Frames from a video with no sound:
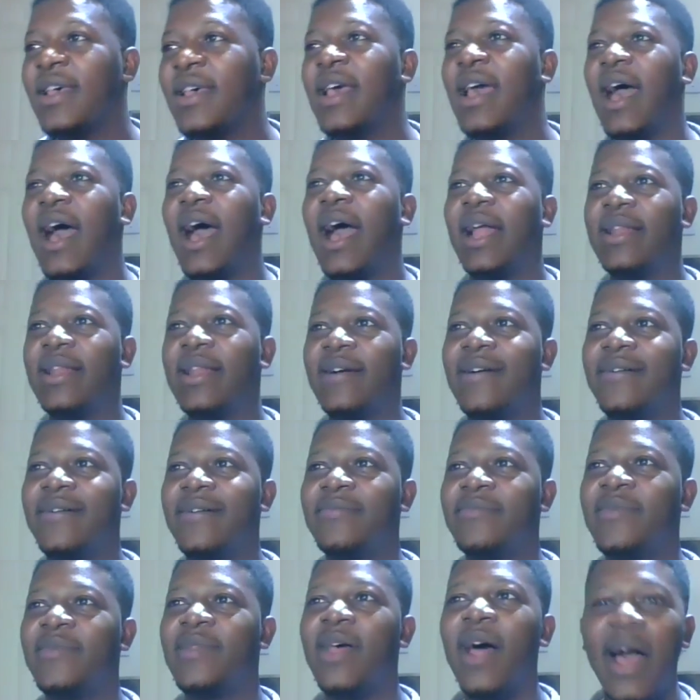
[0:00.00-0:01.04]
and
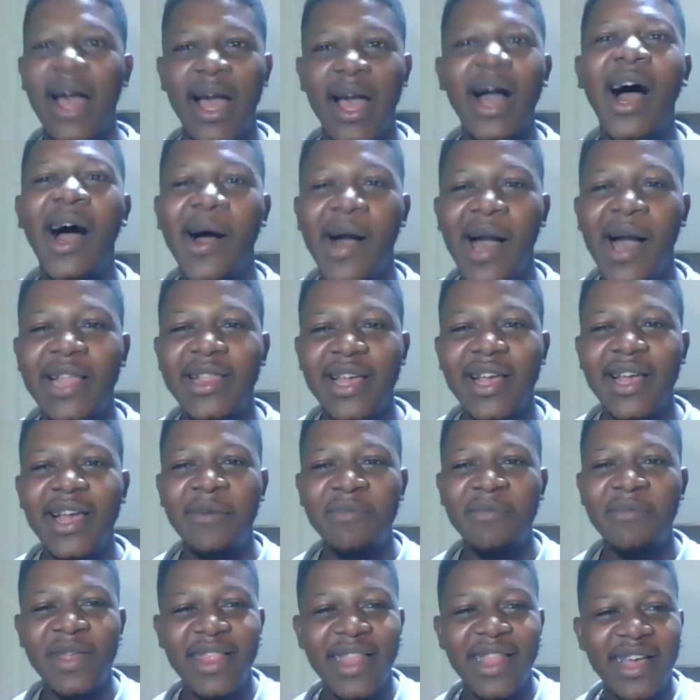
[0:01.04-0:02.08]
I think I'm
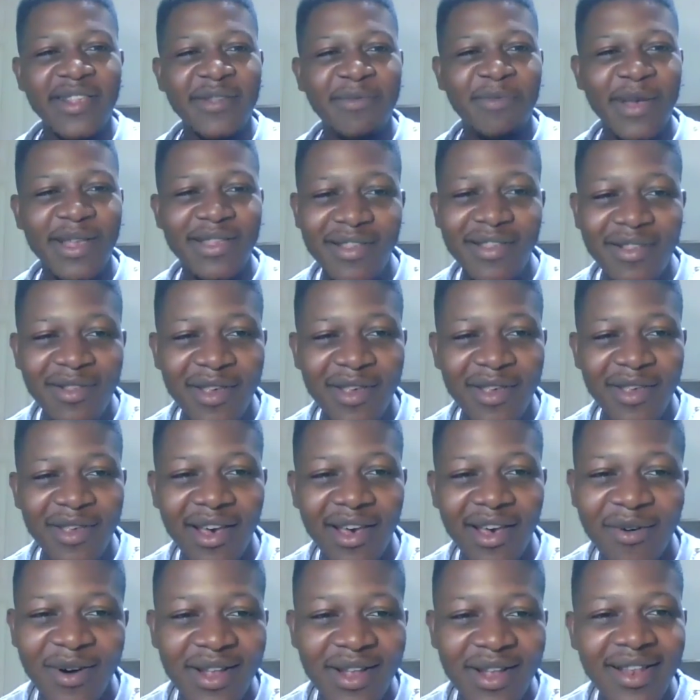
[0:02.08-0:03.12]
the next person to
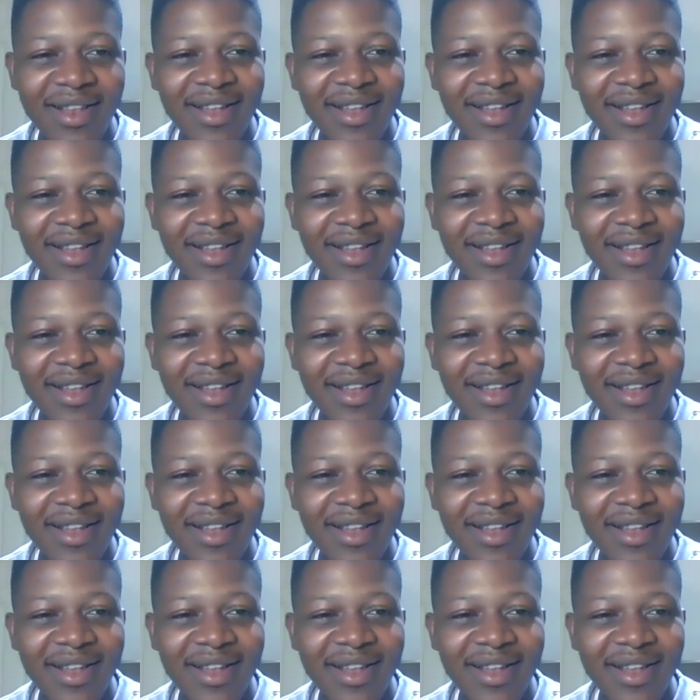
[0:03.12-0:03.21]
get one.